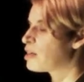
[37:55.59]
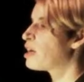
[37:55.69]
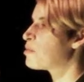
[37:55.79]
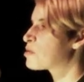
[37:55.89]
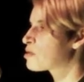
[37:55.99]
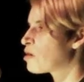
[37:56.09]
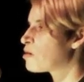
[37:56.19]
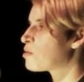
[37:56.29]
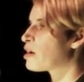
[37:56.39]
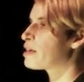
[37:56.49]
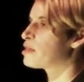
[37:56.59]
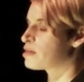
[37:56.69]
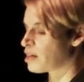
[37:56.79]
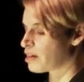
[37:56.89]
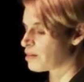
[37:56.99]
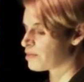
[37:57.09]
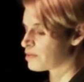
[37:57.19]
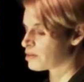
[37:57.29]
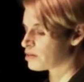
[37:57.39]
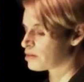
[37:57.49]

It was not what I deserved.